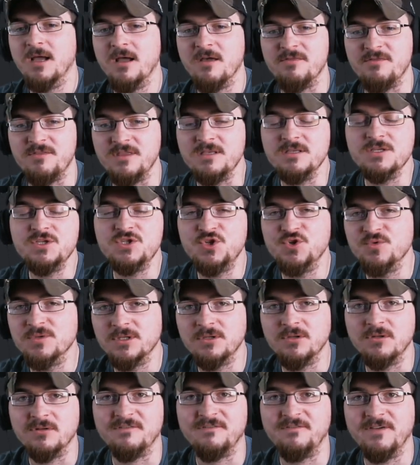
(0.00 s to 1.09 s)
These two
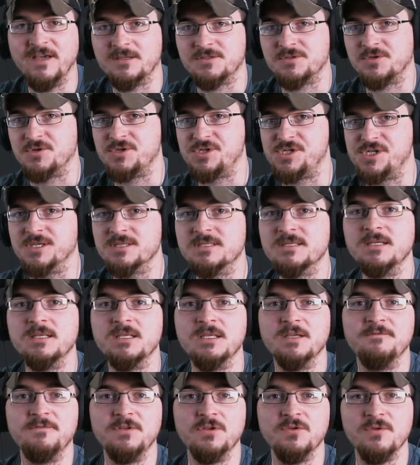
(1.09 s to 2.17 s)
little effects are just going to
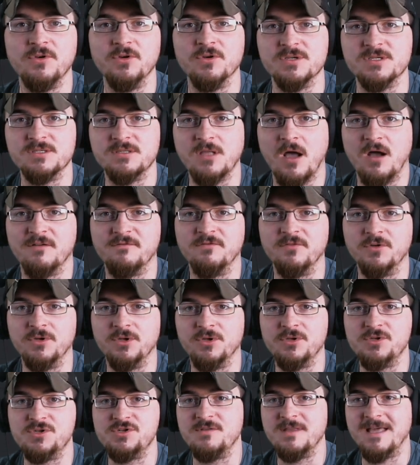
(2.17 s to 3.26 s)
give you your stock
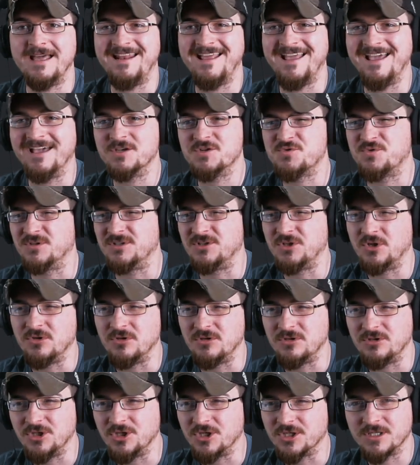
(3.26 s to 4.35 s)
footage that extra
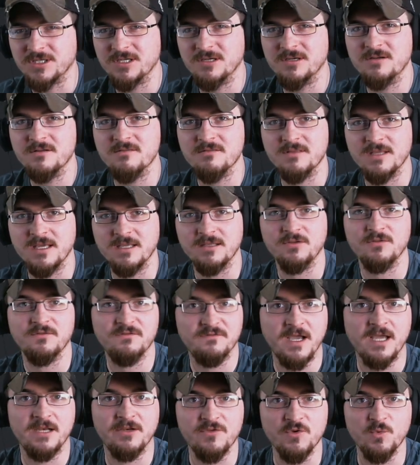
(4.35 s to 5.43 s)
little look that you
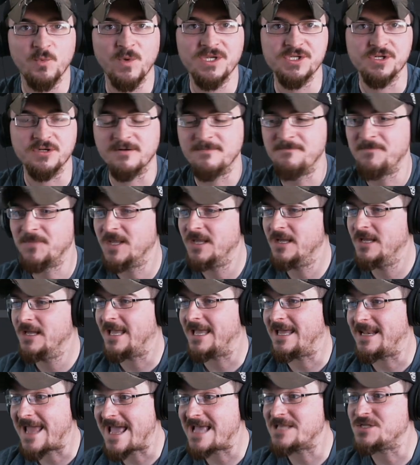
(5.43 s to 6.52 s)
find in The Witcher.
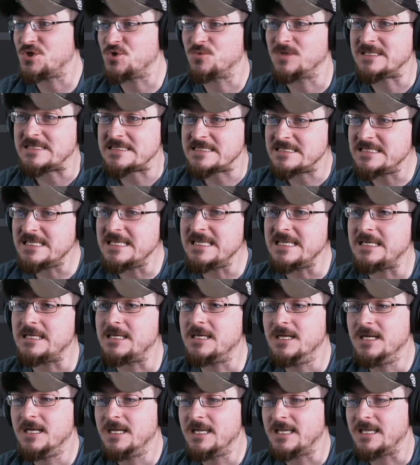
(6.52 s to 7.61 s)
And as you can
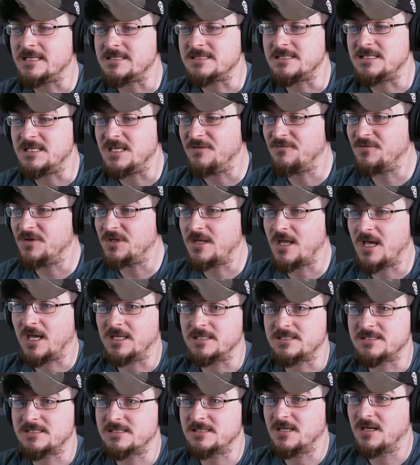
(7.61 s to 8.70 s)
see, it's given
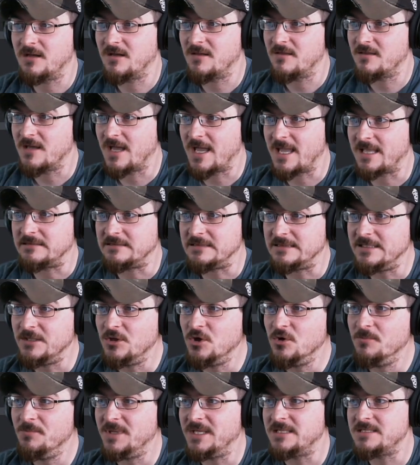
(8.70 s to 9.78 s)
us a
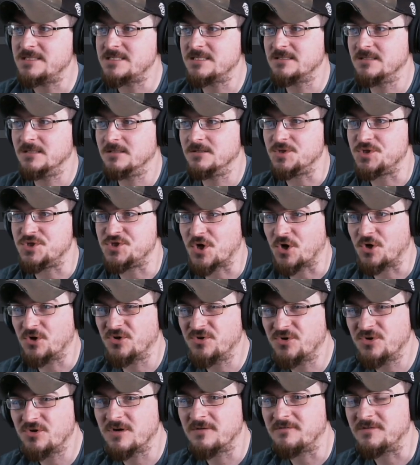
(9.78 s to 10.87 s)
little bit
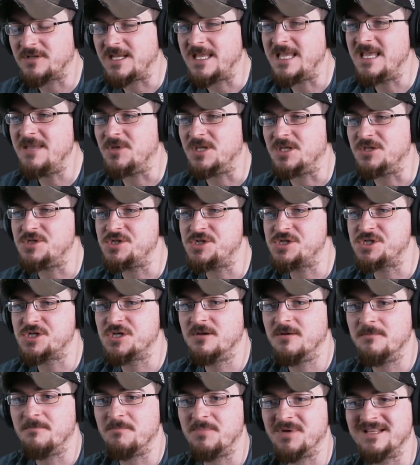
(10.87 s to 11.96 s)
darker of an image,
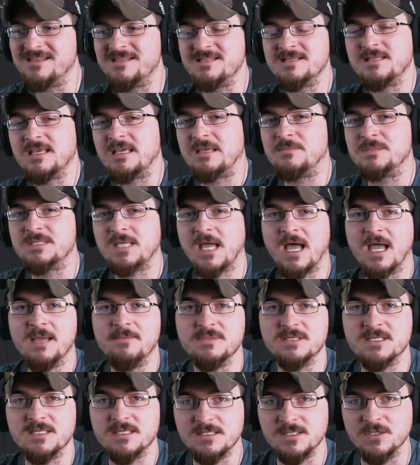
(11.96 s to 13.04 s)
but at the same
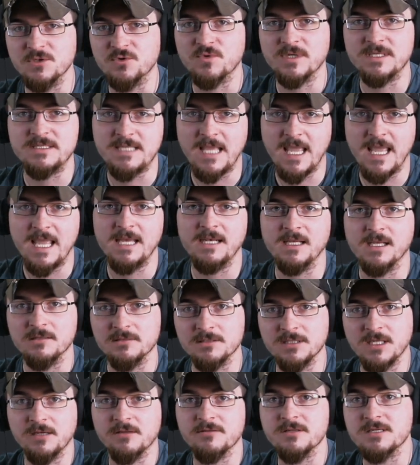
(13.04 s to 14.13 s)
time still retaining a
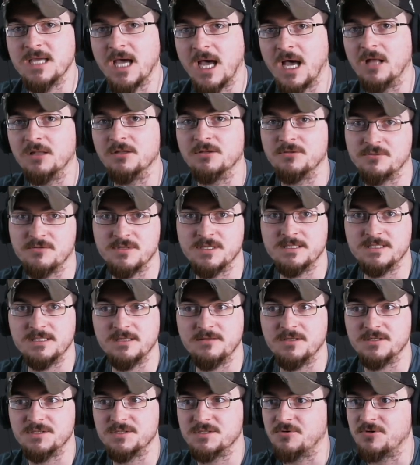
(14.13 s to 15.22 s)
lot of the color that's
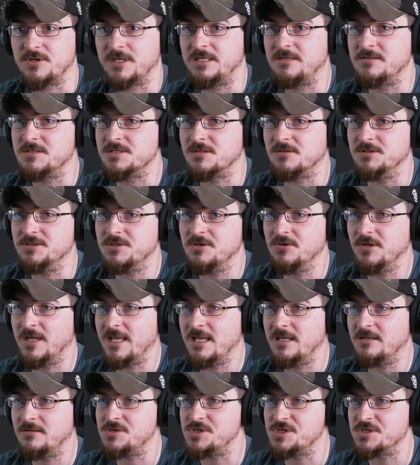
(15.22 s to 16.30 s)
in the screen. So let's go
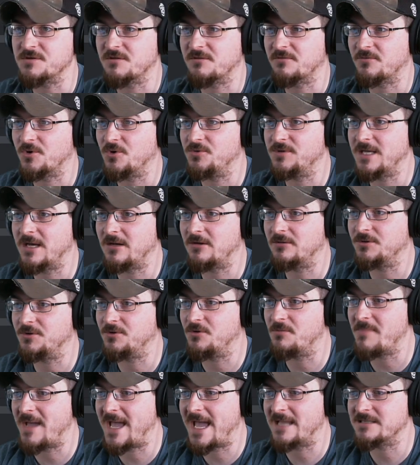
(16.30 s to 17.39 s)
ahead and just throw down a little
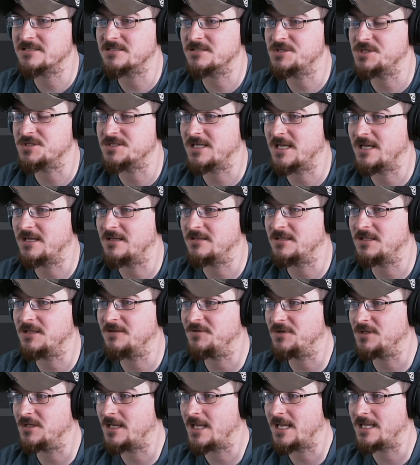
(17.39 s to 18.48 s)
mask, just kind of give
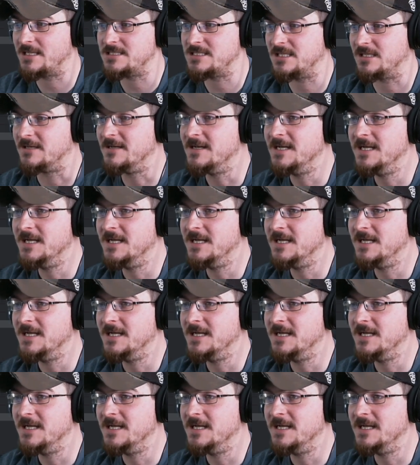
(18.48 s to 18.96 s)
you an idea,